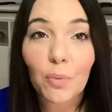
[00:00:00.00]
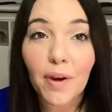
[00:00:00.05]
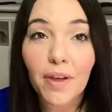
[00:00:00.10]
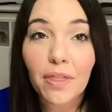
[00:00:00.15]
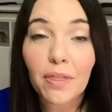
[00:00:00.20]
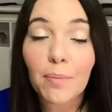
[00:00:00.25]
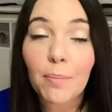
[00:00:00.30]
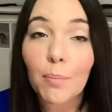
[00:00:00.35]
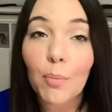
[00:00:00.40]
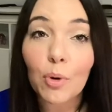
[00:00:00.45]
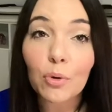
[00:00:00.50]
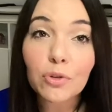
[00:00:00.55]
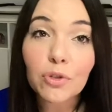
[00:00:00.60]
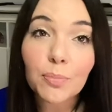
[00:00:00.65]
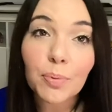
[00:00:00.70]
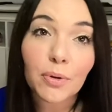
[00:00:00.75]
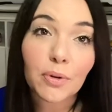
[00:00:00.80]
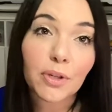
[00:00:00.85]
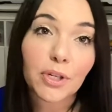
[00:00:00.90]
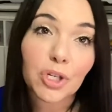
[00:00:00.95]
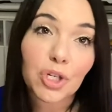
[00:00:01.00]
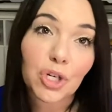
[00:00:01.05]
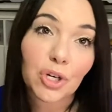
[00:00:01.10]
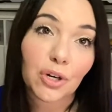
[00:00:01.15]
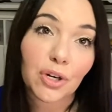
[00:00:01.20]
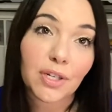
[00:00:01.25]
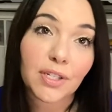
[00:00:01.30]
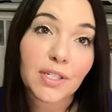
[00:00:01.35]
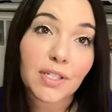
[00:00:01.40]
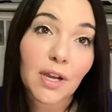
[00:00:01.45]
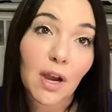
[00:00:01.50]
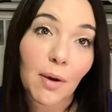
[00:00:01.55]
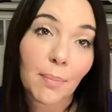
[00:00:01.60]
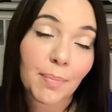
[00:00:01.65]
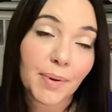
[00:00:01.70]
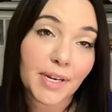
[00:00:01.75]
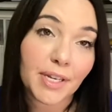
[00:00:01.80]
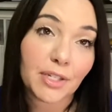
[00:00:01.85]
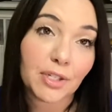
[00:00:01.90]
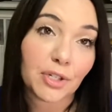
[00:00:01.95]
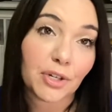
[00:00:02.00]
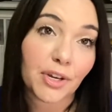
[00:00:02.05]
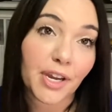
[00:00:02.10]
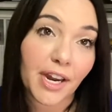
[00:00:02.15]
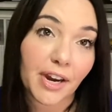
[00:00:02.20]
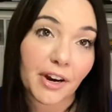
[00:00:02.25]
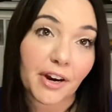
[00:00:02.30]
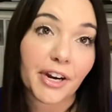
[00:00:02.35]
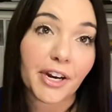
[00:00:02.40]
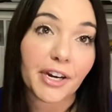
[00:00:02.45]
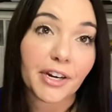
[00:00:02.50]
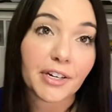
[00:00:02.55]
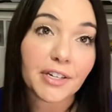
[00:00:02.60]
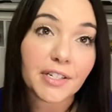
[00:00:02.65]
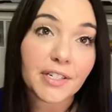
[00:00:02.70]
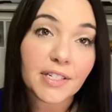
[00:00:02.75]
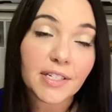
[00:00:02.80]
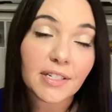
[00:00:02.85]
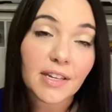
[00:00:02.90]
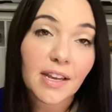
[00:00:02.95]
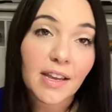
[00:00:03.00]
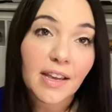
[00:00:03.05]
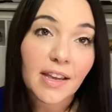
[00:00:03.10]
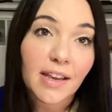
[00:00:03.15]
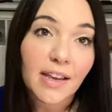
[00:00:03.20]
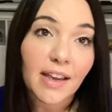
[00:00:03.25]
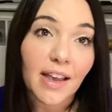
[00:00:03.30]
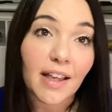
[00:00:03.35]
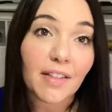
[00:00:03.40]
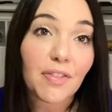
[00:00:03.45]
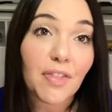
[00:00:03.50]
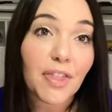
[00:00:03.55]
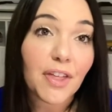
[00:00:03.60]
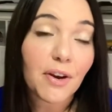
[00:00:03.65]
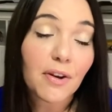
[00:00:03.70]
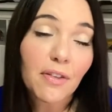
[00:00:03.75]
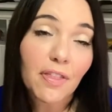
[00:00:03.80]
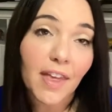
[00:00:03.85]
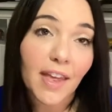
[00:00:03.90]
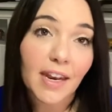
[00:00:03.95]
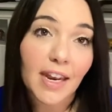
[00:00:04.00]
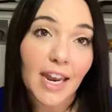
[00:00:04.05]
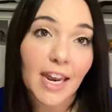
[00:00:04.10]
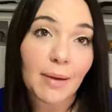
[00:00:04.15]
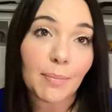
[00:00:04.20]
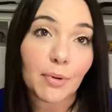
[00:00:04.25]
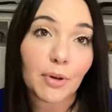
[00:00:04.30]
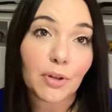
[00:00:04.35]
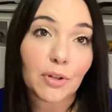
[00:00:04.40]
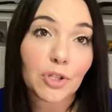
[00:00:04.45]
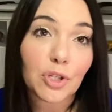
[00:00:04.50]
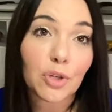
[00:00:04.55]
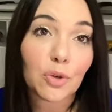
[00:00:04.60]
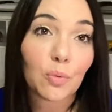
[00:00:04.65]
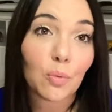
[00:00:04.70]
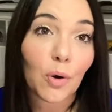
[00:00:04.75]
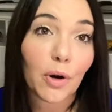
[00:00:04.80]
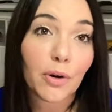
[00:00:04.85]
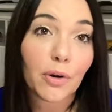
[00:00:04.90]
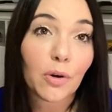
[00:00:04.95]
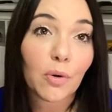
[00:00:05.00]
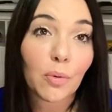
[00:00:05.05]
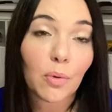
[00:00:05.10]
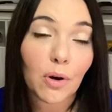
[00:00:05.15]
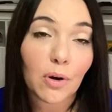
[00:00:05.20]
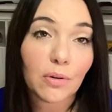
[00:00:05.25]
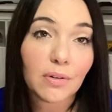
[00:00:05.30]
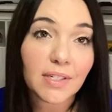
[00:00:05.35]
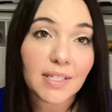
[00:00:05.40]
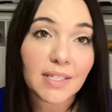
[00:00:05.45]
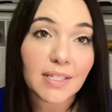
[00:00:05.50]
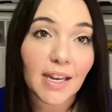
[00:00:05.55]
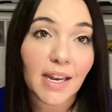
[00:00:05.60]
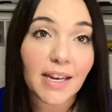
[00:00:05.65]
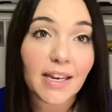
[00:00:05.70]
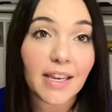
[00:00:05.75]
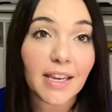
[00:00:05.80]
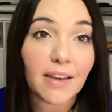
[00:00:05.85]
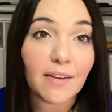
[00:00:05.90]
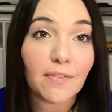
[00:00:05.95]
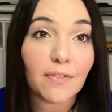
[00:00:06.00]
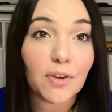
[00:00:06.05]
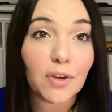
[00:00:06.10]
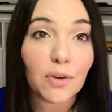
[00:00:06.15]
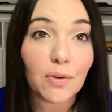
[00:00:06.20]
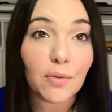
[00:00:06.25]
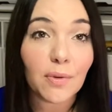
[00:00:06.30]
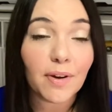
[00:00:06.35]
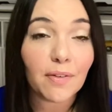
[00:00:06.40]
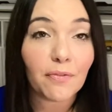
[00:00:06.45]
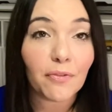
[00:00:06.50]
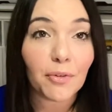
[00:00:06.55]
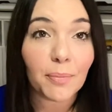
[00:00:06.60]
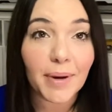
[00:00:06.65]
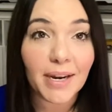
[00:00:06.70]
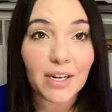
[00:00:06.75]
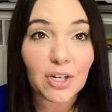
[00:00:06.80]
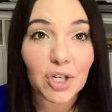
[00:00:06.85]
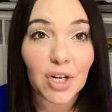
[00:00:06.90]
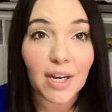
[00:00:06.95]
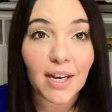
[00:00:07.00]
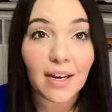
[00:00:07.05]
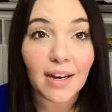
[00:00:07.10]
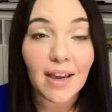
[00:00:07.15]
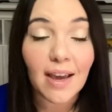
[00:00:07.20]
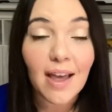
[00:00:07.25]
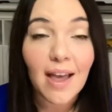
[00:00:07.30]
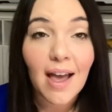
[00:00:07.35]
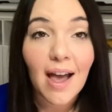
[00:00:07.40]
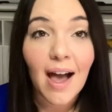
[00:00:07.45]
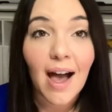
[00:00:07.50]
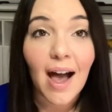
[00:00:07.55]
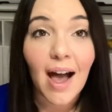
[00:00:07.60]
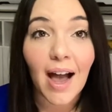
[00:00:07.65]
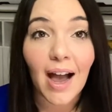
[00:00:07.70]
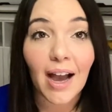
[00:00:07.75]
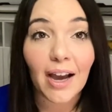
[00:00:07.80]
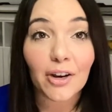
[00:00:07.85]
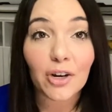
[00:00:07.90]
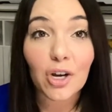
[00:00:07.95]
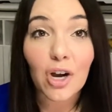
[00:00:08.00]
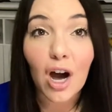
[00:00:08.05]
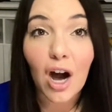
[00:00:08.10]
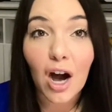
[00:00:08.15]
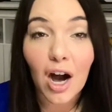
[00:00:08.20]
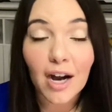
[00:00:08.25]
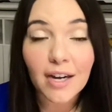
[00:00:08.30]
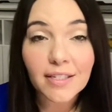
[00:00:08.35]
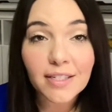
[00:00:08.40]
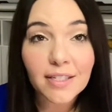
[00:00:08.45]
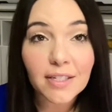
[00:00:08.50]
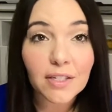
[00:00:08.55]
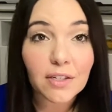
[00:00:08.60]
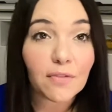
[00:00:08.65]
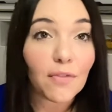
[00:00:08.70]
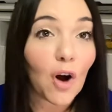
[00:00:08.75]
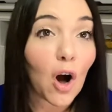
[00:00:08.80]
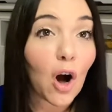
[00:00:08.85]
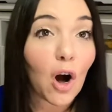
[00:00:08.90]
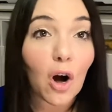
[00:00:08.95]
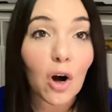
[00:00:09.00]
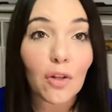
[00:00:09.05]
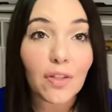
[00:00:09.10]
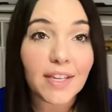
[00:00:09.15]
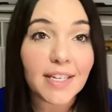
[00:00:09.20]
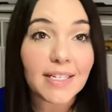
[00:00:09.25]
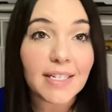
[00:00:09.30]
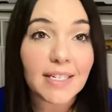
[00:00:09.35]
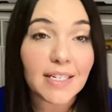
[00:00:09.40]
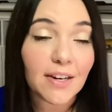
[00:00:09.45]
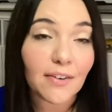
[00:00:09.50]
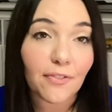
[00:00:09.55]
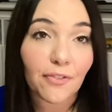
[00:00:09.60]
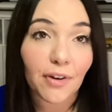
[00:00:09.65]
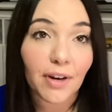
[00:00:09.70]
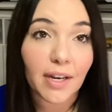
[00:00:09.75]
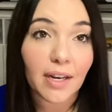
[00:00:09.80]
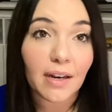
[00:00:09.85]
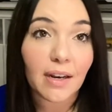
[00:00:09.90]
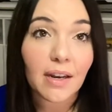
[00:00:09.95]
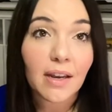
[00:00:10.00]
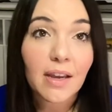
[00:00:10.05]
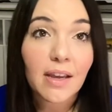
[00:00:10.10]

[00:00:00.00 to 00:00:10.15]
with multiple insurance companies or carriers, and they're then able to run quotes and give you information on costs of all these different